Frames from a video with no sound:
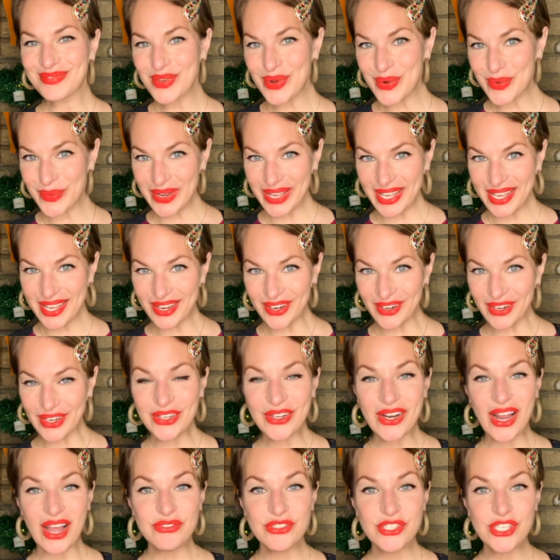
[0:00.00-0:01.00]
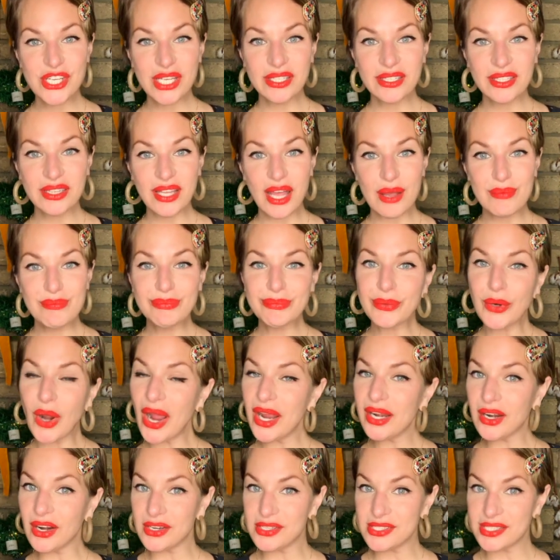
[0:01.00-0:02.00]
We here at Craft Gin Club
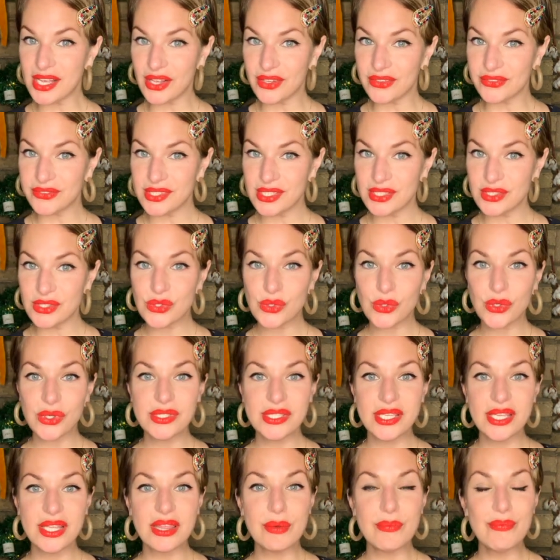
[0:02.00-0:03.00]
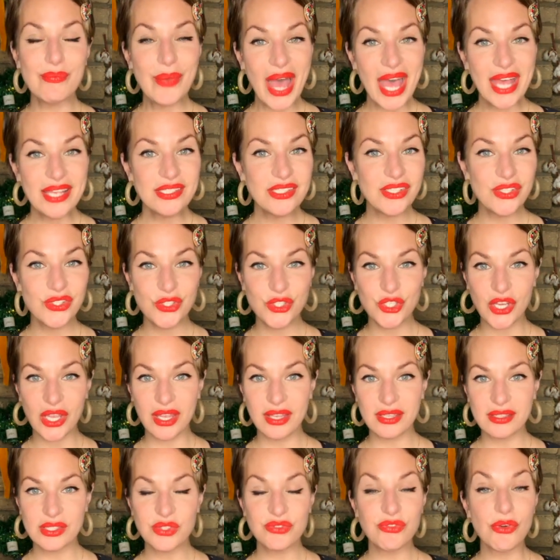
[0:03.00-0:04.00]
pride ourselves in sourcing the best
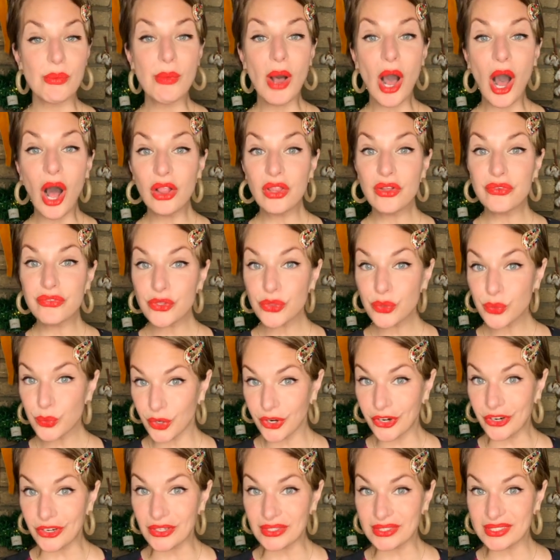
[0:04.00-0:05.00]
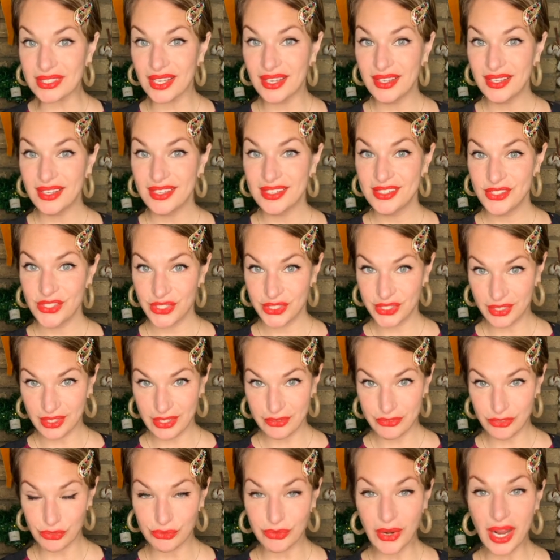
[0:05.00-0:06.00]
gins from all over the world to
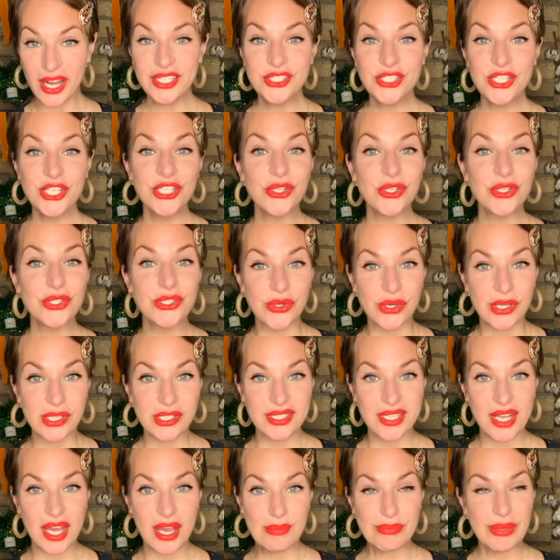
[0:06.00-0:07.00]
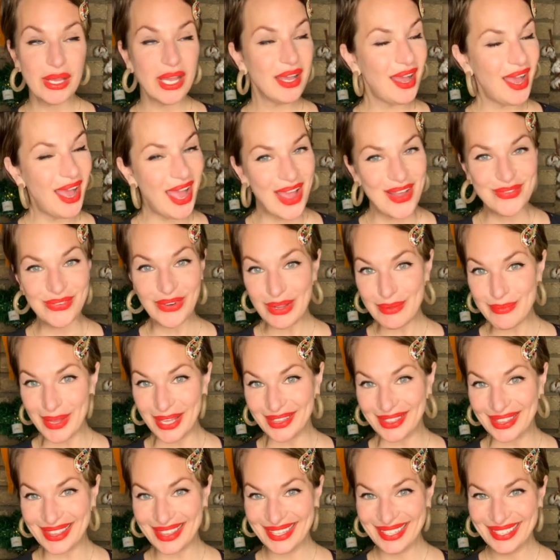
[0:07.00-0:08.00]
deliver right to your doorstep every
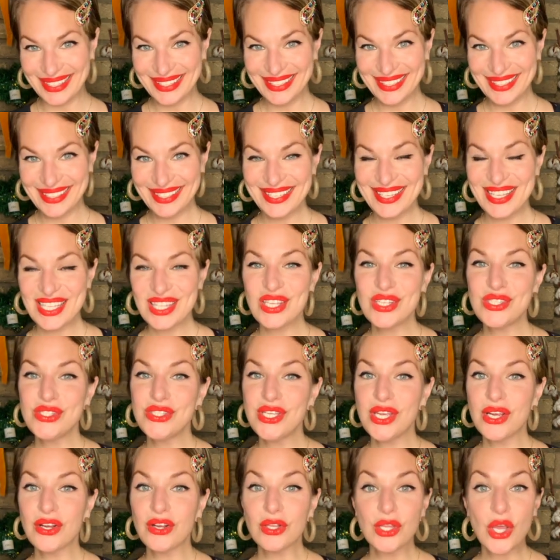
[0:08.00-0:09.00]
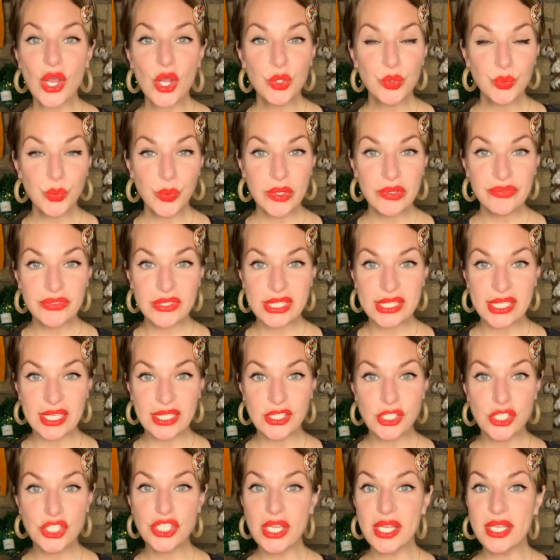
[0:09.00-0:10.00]
month. This year alone, we've
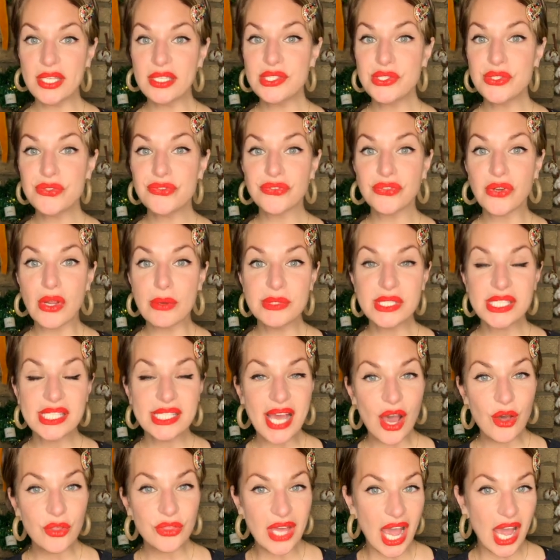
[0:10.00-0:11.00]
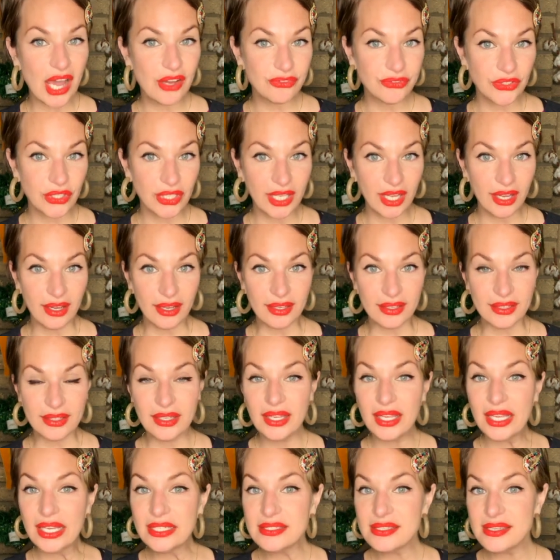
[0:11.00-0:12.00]
seen gins from South Africa,
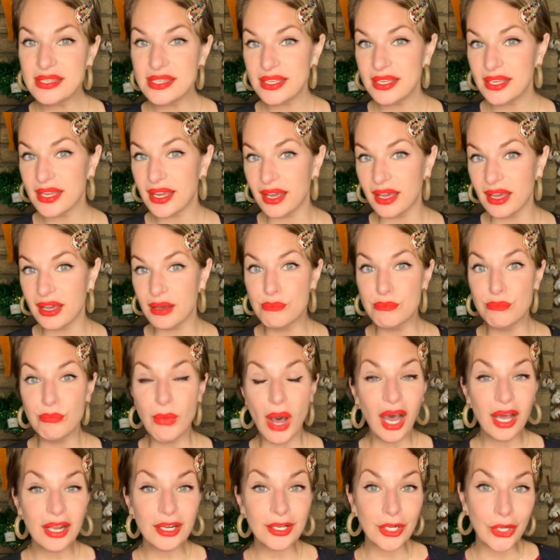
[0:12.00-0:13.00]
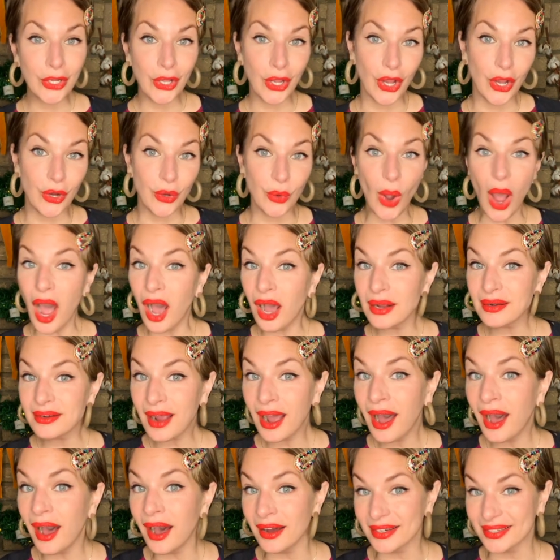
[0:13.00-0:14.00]
India, Monaco, Hong
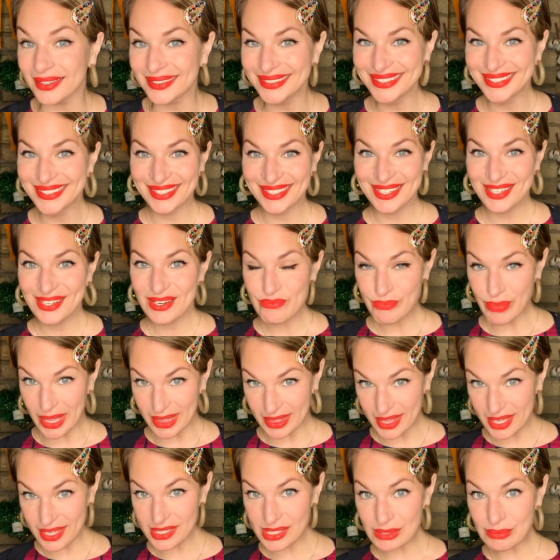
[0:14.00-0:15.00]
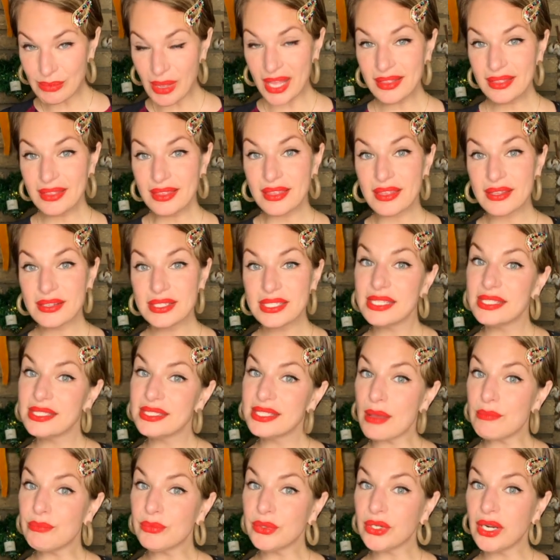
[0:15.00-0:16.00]
Kong. But this month,
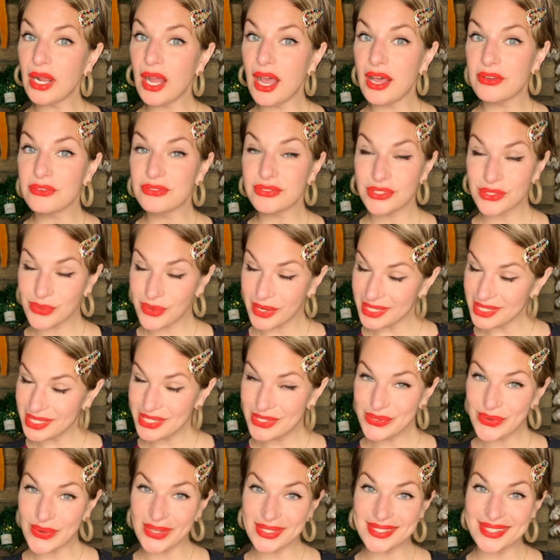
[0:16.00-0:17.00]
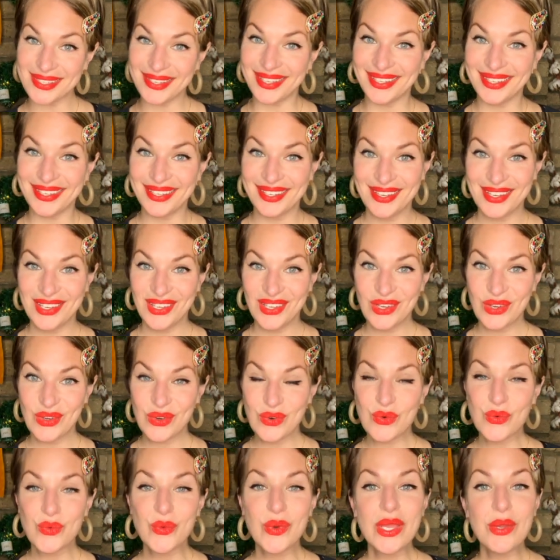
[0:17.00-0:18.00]
December of 2020,
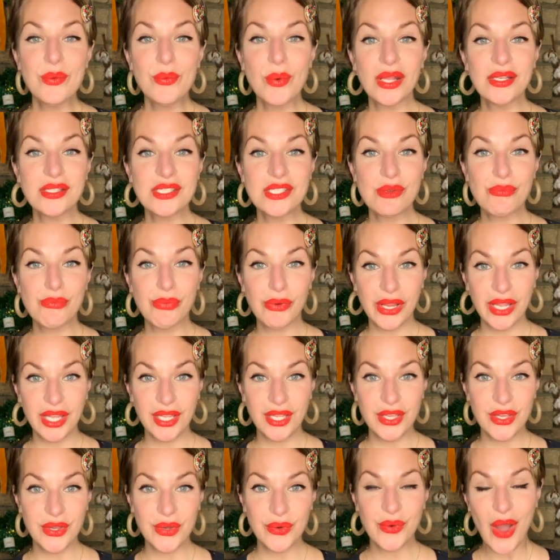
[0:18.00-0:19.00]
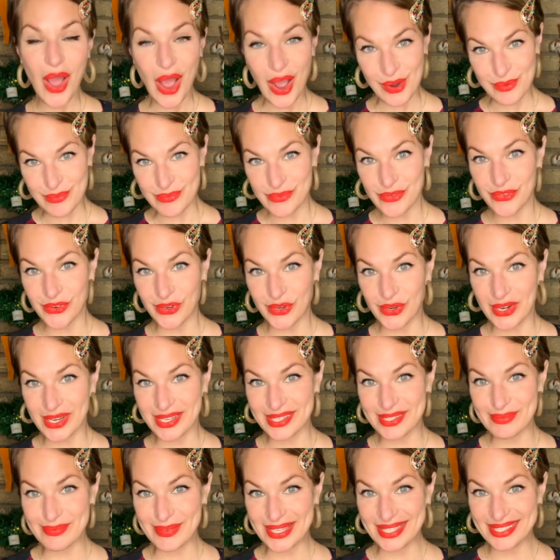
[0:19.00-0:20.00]
we want to bring you home for
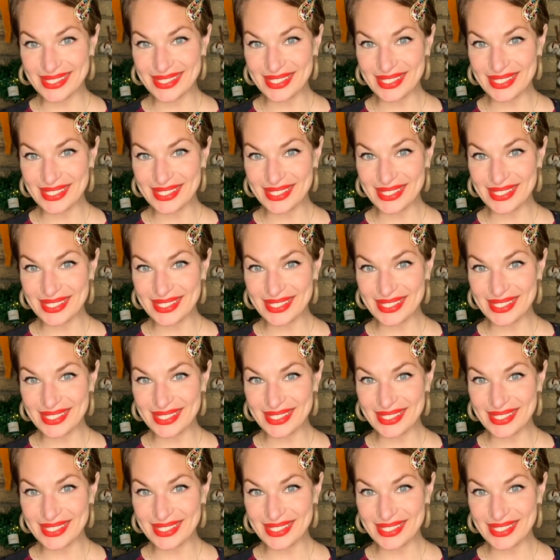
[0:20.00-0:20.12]
Christmas.